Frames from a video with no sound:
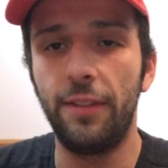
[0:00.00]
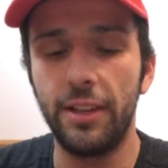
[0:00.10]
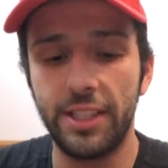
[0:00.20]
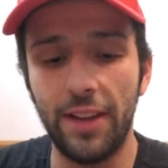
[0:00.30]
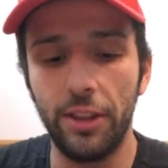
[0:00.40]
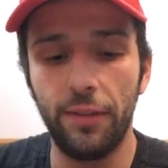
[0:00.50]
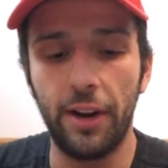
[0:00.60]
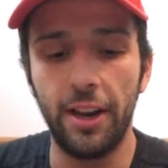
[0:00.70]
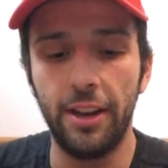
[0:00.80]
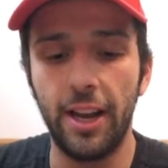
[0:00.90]
seventh
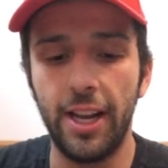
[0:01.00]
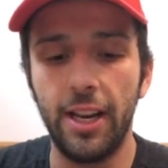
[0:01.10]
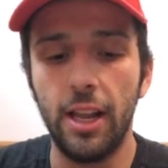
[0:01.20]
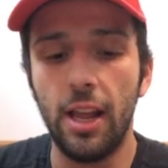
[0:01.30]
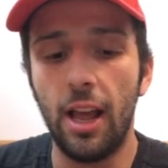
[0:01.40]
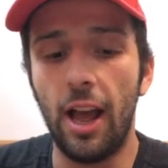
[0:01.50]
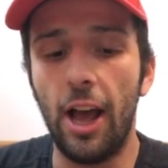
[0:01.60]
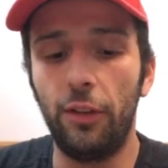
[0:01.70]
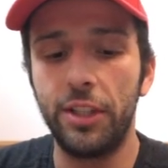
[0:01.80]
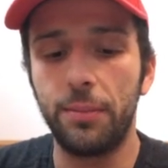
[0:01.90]
fight of the night.
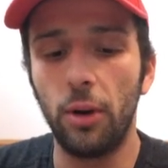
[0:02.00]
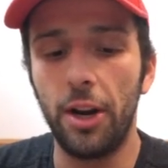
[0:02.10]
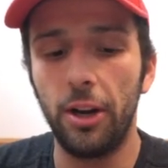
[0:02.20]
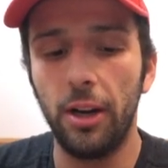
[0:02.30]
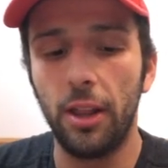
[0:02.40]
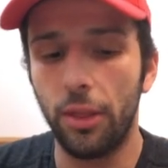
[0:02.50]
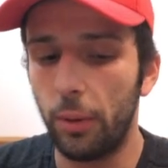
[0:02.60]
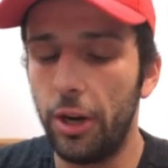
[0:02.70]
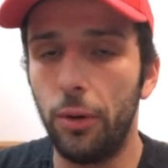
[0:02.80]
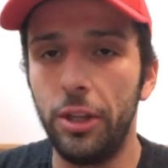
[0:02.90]
Elvis Bremer,
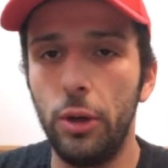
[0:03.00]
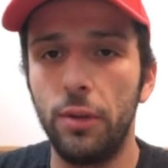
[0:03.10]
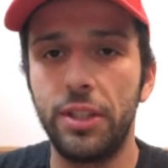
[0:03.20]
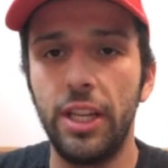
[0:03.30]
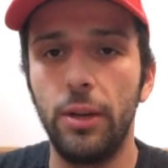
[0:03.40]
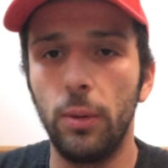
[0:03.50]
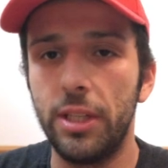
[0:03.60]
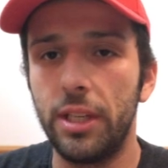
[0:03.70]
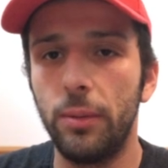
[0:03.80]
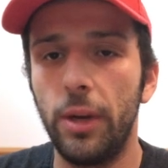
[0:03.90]
3-0 in the UFC,
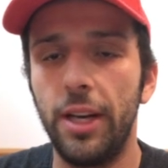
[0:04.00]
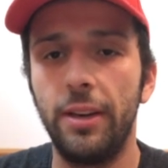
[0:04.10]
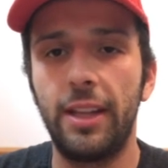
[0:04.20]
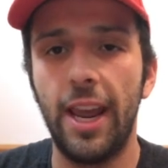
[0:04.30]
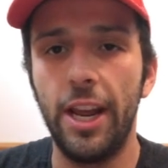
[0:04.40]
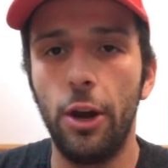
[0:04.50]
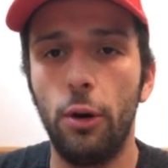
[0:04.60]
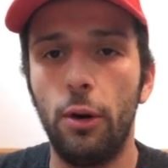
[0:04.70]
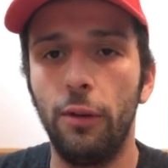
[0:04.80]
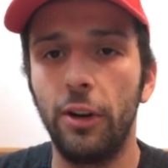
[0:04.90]
recent win,
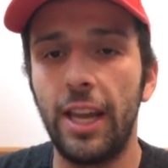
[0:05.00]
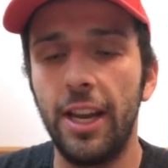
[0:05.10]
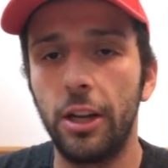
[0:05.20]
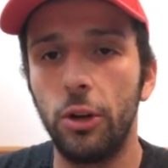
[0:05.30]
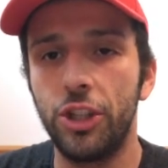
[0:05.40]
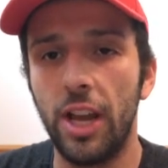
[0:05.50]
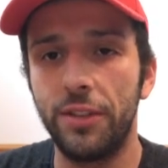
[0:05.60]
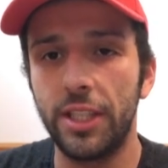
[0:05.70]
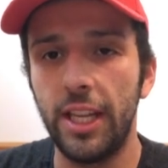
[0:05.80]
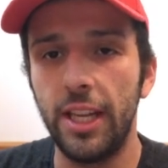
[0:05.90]
KO over Kanan
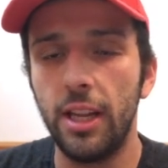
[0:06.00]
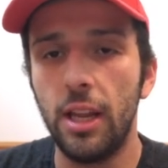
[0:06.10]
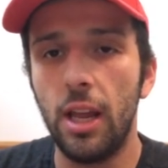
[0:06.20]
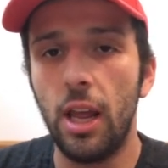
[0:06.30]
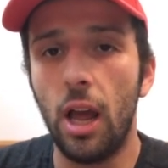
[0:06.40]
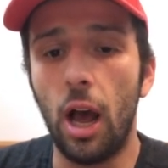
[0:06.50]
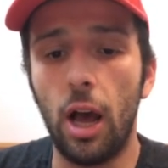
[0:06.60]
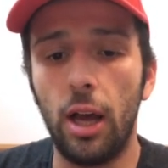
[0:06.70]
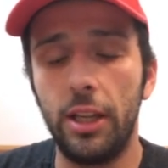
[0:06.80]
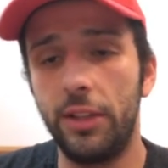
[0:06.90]
Krzyzewski.
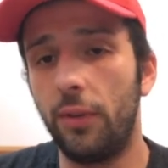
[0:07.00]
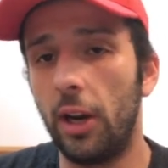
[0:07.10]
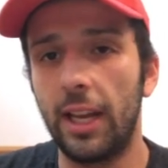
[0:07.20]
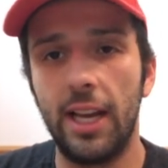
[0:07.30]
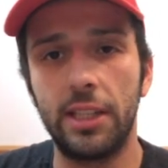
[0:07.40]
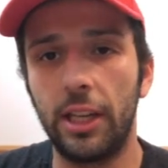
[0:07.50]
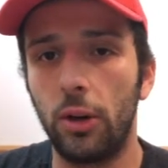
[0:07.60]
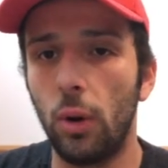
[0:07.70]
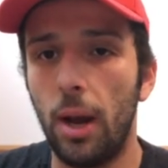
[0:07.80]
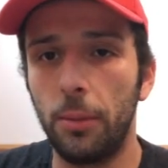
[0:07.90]
He's fought guys like
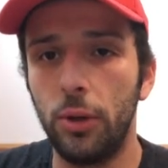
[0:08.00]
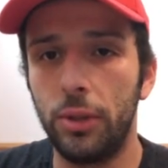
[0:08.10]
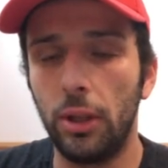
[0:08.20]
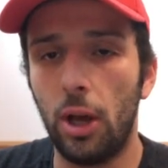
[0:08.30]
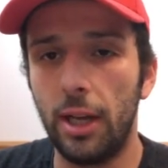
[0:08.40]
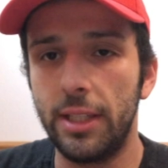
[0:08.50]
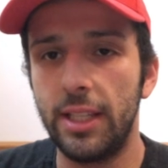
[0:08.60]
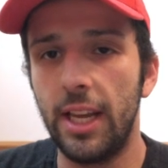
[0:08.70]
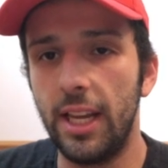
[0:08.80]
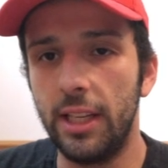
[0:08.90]
Garam
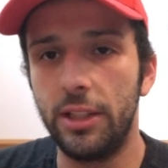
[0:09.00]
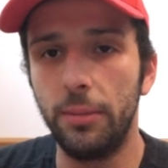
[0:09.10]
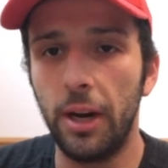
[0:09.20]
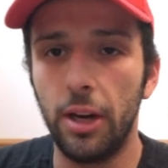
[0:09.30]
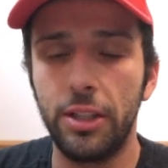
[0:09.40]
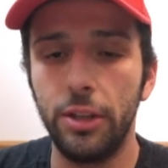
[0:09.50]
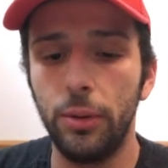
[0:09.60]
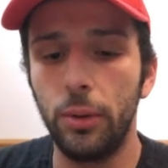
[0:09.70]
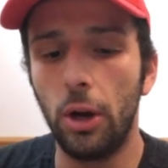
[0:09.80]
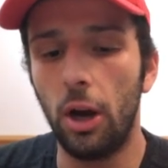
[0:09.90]
Kutaladze, Zubaira
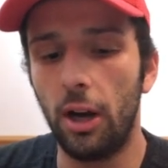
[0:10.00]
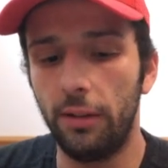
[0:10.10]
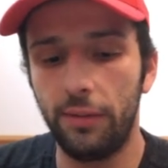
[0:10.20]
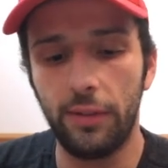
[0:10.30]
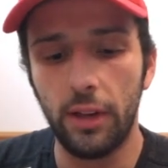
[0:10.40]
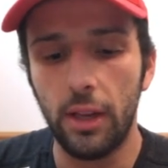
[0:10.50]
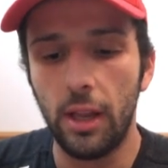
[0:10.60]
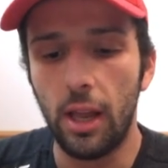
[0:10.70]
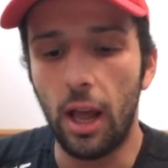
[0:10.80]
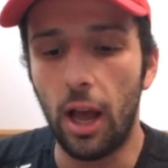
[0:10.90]
Tuhugov.
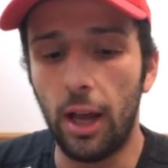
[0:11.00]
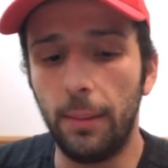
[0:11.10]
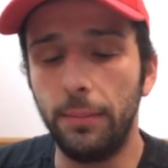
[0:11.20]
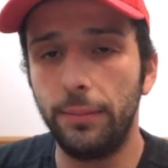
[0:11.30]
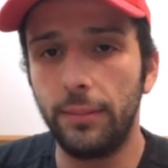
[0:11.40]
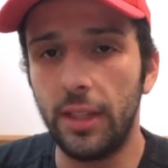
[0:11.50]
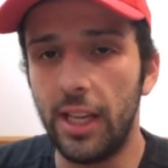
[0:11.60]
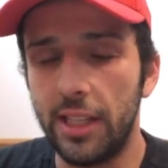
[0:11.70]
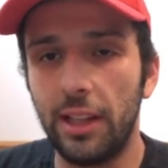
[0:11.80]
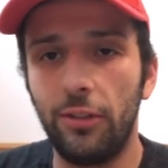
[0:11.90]

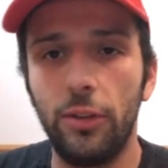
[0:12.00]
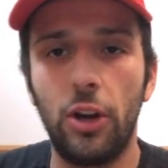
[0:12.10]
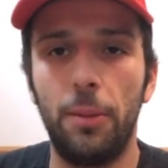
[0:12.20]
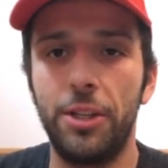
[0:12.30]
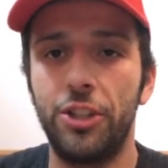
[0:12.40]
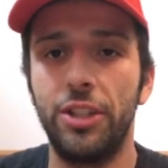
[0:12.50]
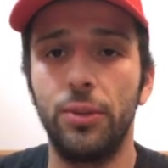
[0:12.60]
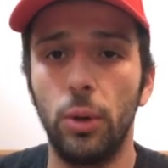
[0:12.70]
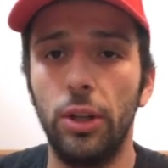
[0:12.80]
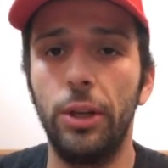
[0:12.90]
His level of competition is
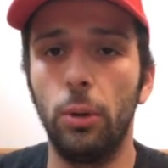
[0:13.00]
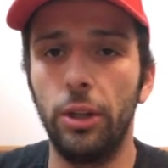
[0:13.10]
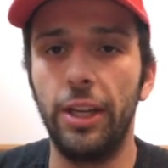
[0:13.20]
really, really